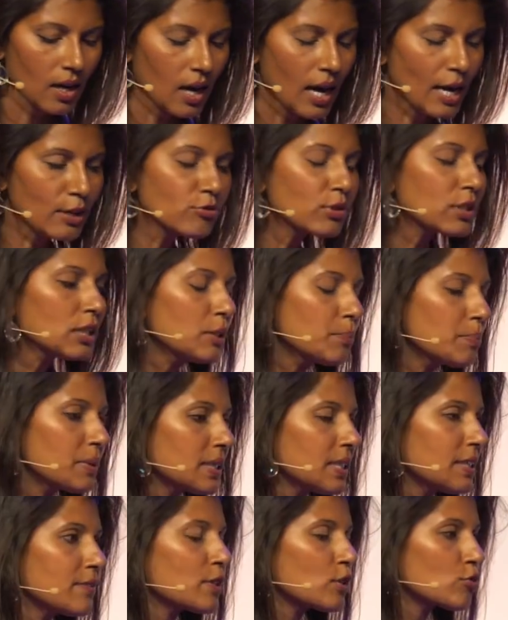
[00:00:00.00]
I really
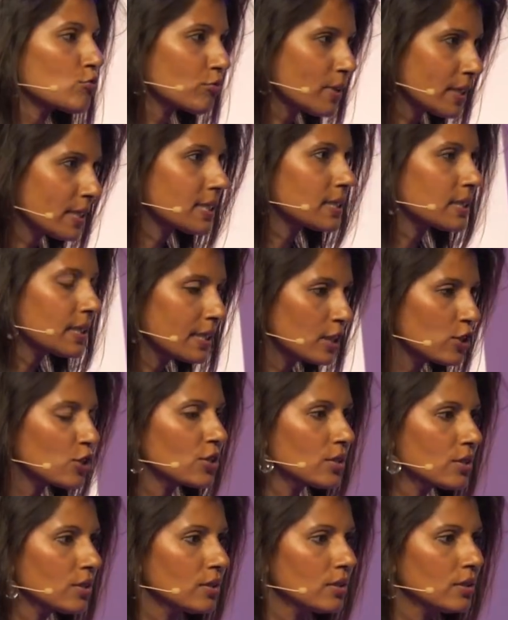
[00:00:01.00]
believe that
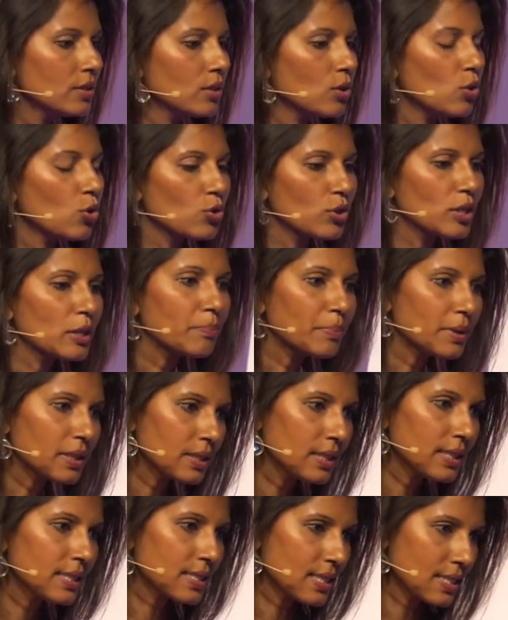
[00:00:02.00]
regulation, or the
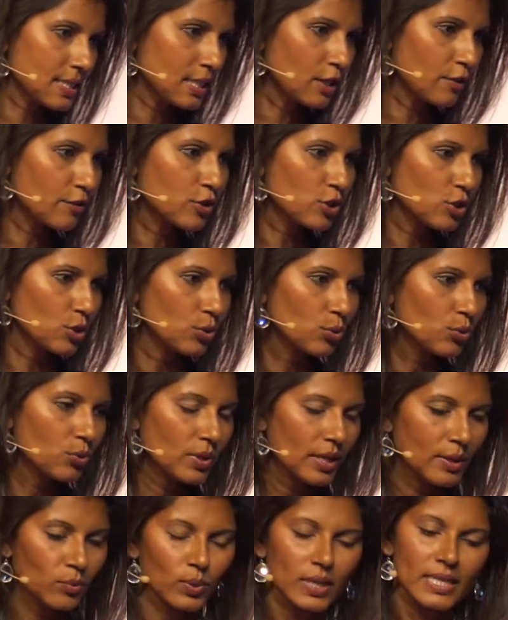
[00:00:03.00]
ability to self soothe,
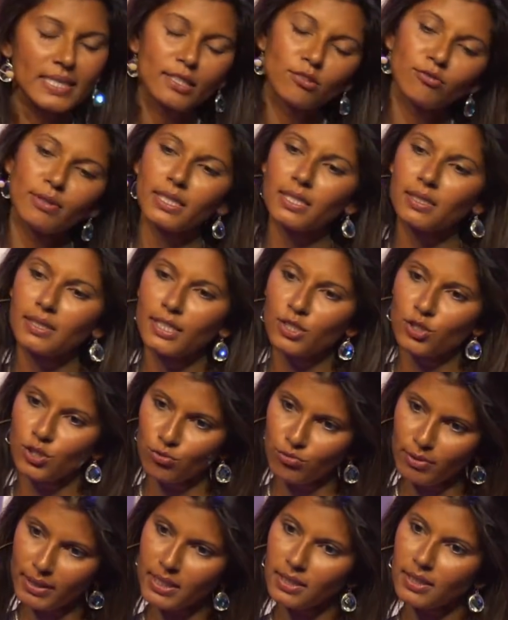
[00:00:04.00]
and when I say
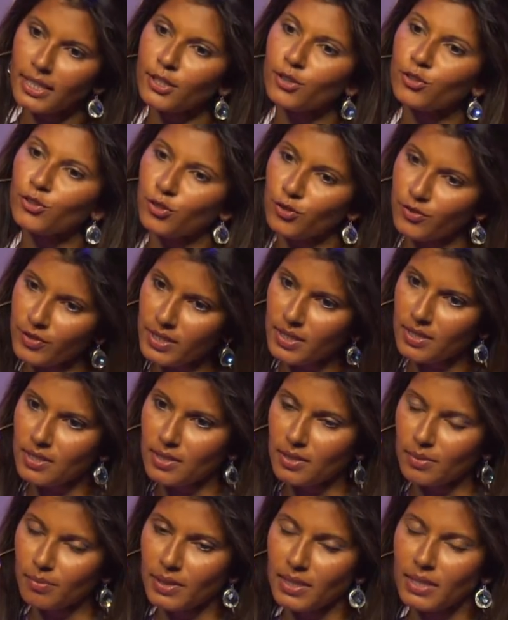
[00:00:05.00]
regulation, regulate our nervous
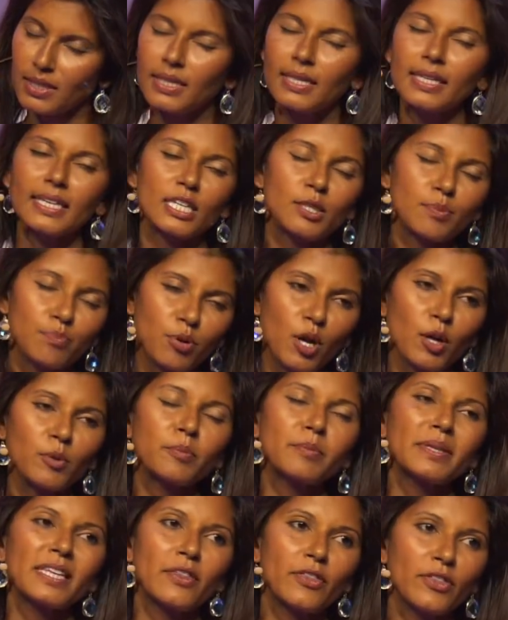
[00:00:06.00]
system, is
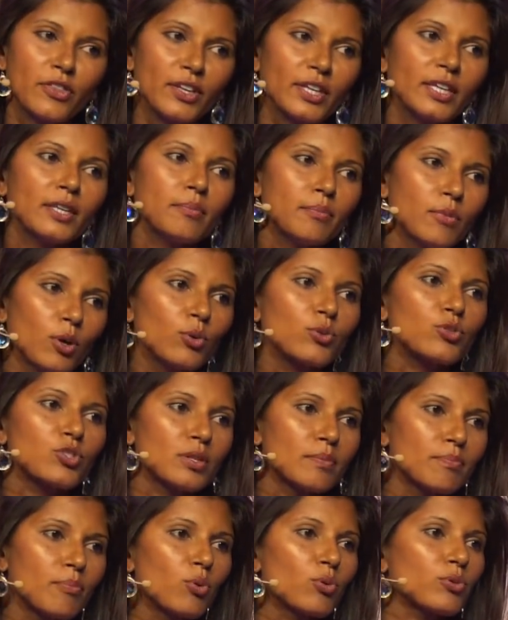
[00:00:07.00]
probably the most
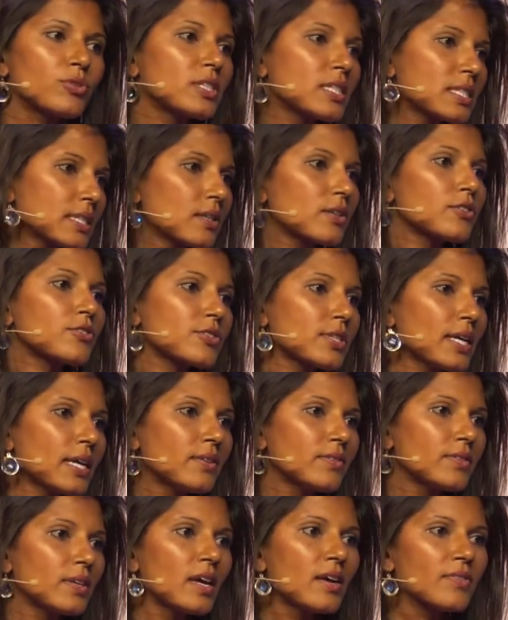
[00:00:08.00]
important skill
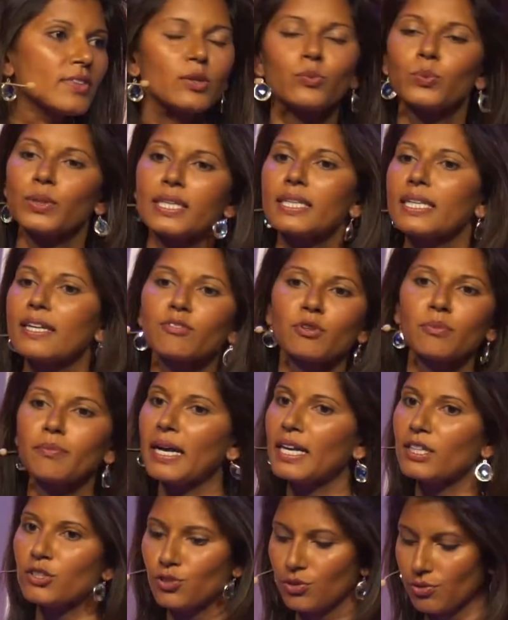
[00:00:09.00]
set that we can ever
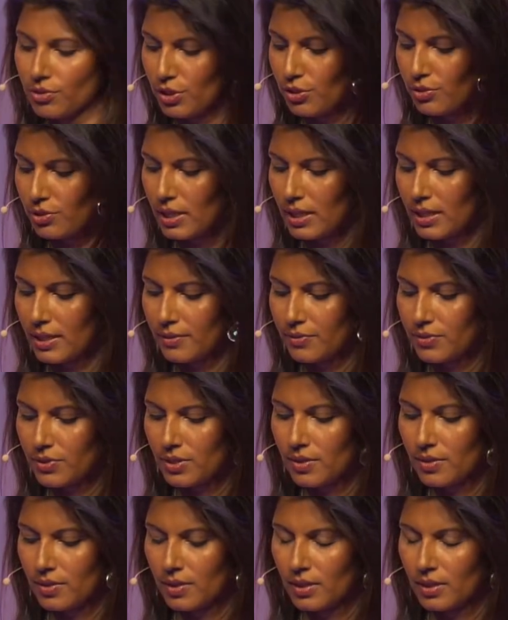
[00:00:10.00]
master in our lives.